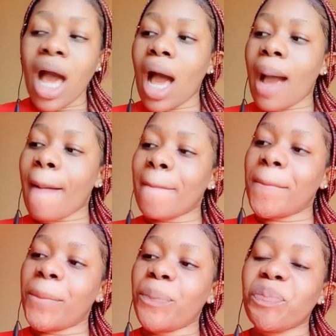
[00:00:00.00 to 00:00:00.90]

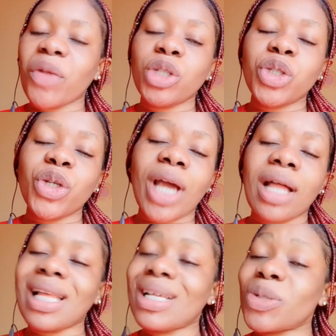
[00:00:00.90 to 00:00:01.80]
I'll show you,
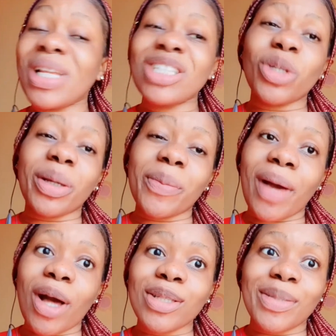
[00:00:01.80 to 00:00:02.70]
and as well as talk
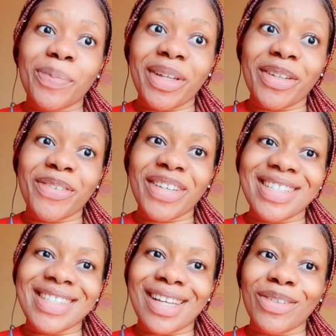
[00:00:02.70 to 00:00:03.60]
about the
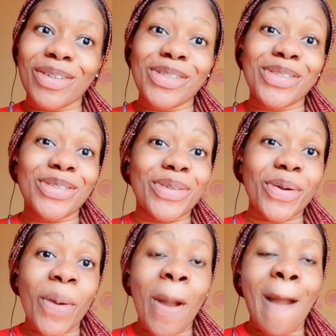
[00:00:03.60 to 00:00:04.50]
benefits and all you should
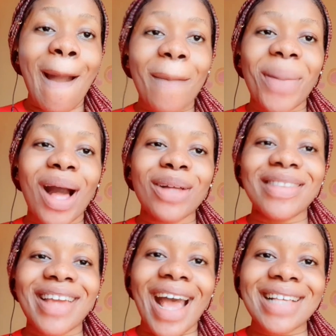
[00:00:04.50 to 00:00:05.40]
know about
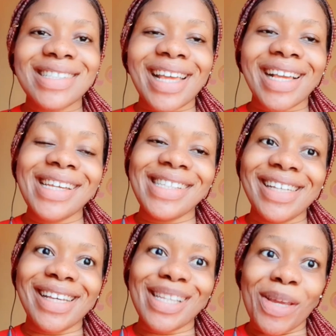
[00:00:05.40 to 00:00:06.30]
the Aztec
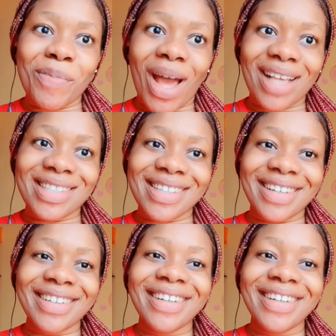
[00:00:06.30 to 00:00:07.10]
healing clay mask.